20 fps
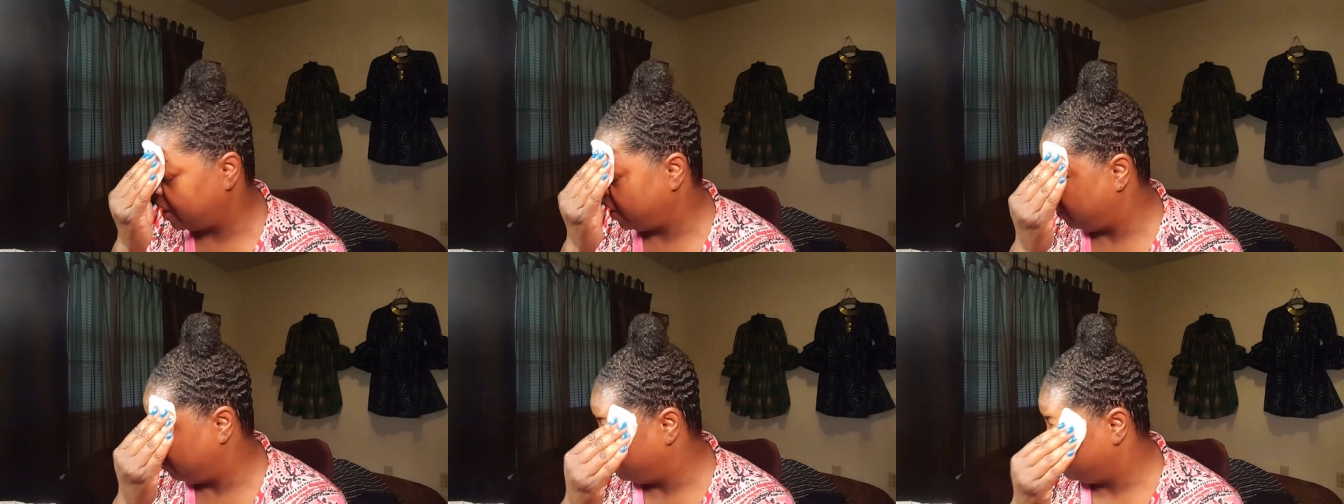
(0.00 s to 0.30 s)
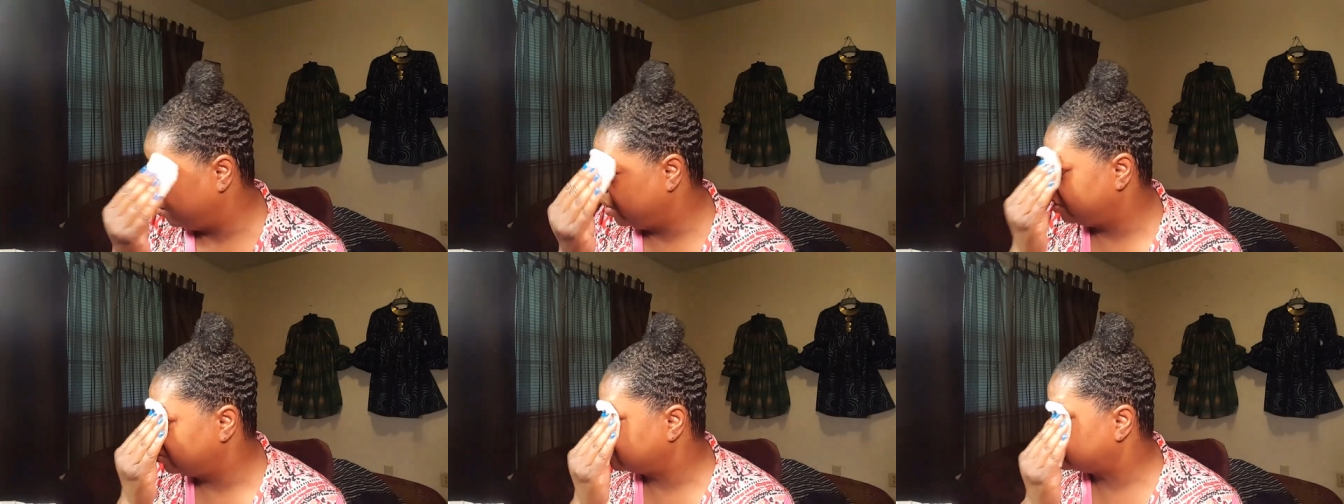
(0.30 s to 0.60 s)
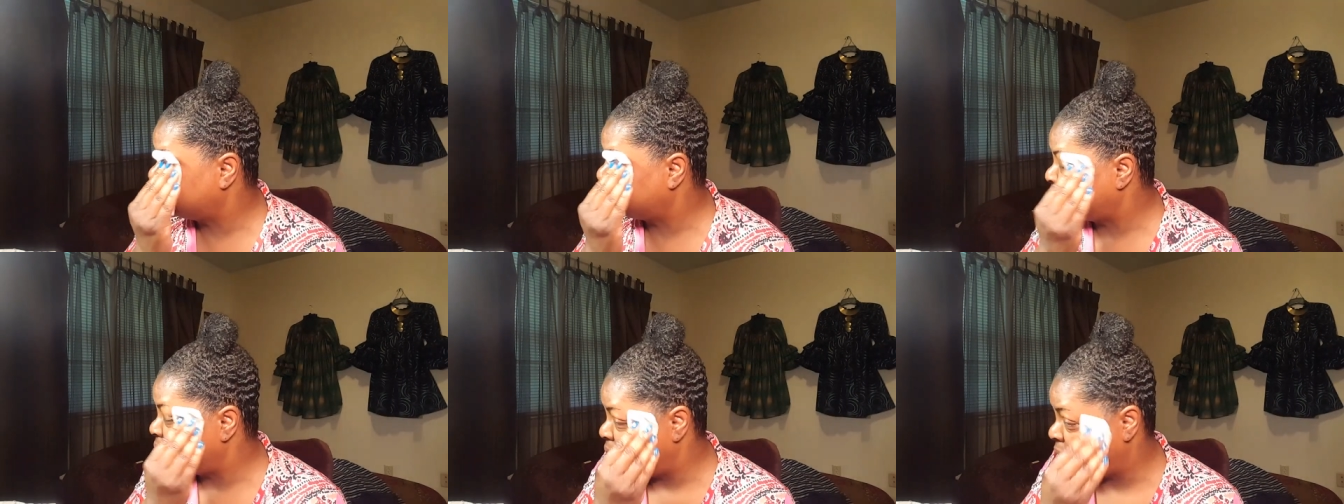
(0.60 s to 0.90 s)
they
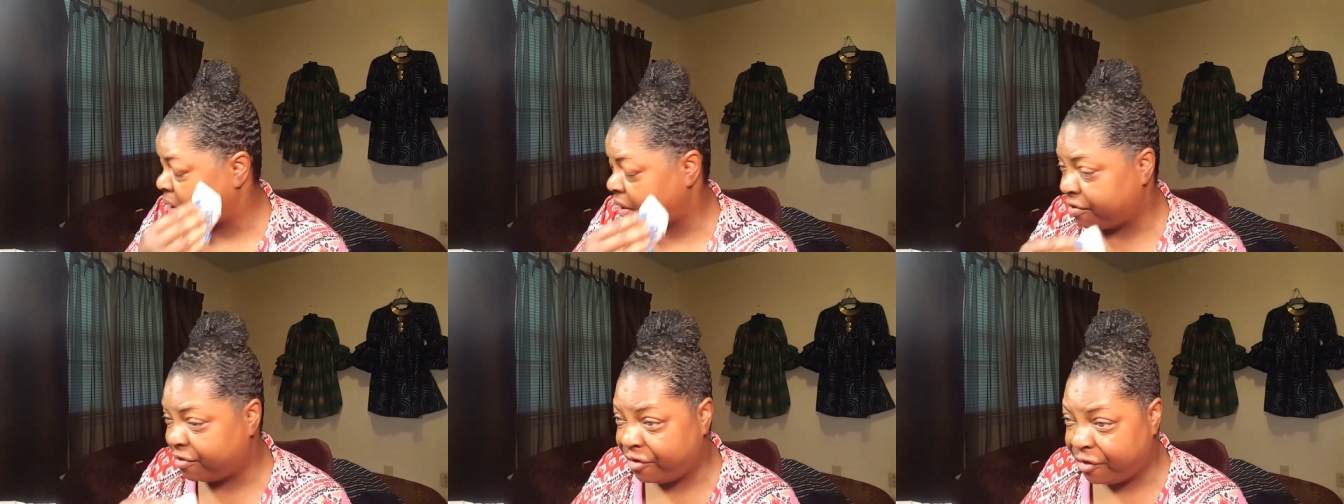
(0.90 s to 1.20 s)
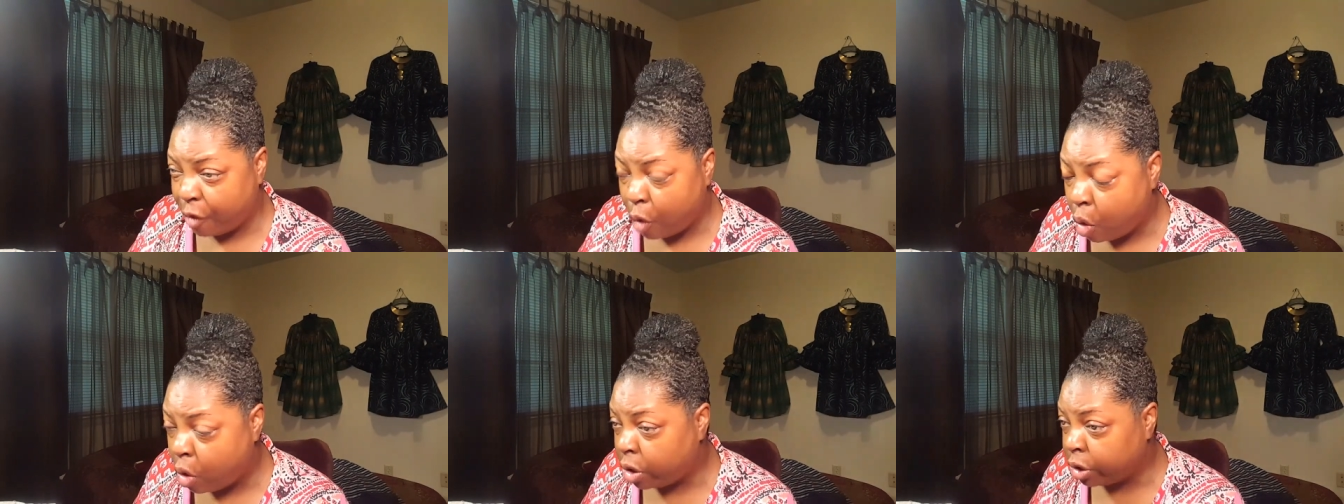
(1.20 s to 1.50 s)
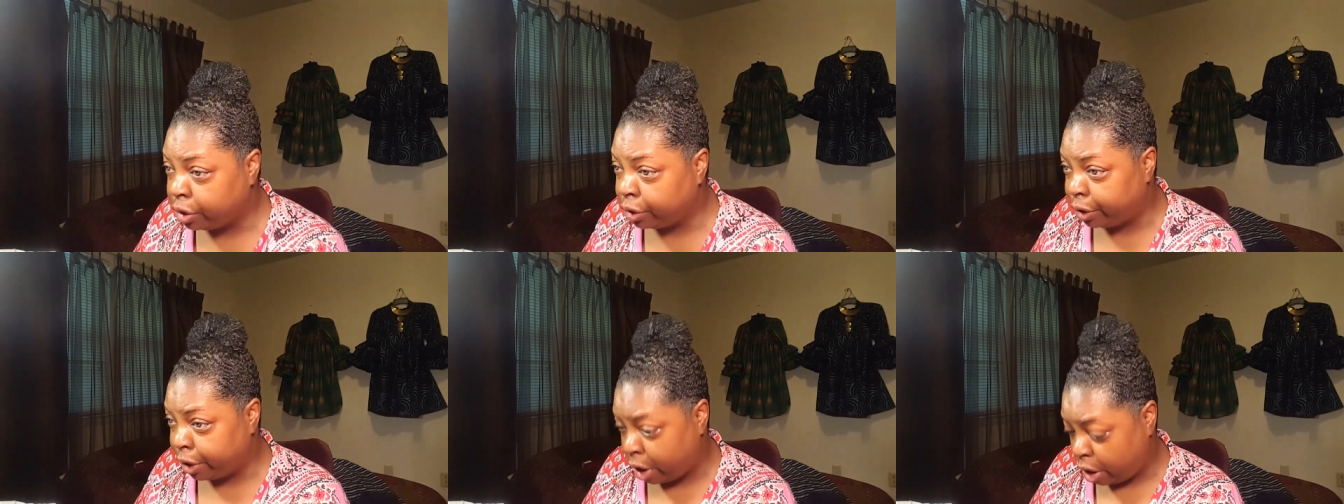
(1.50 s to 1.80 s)
rentals start at
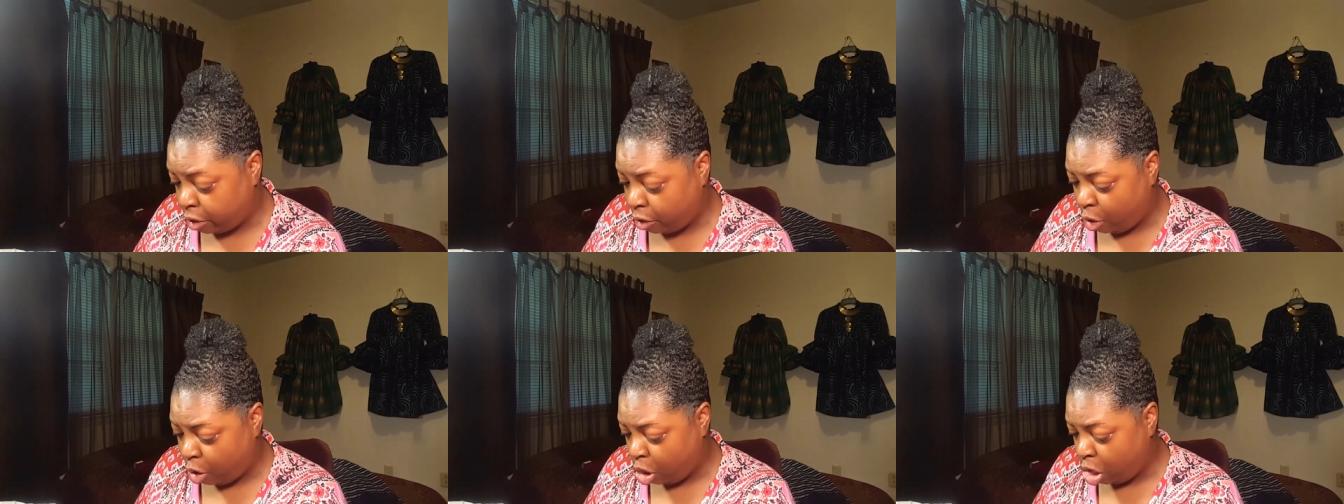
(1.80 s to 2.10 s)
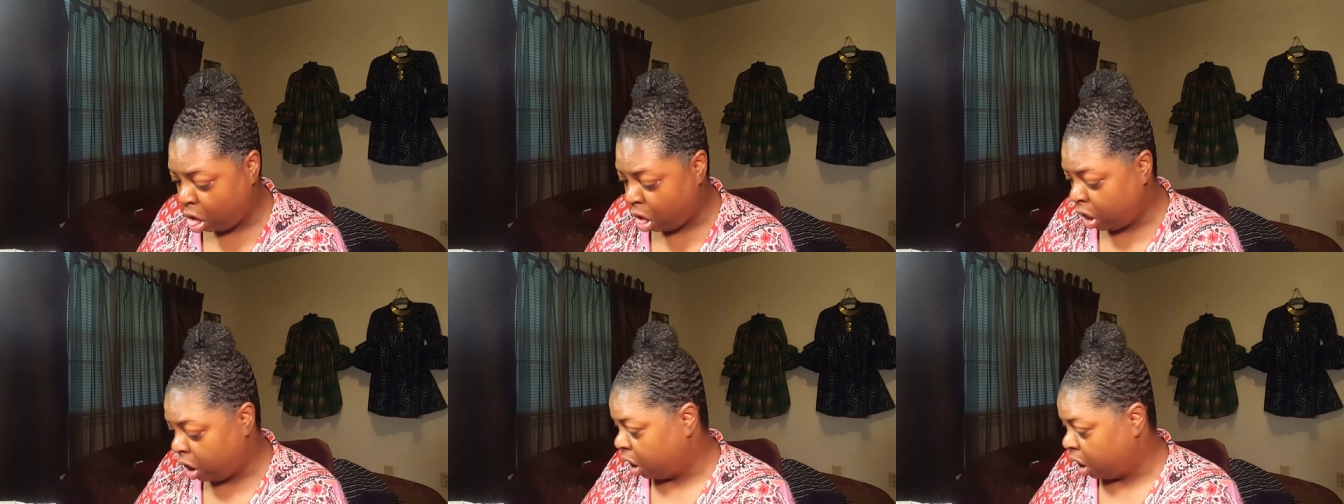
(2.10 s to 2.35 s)
four, you know.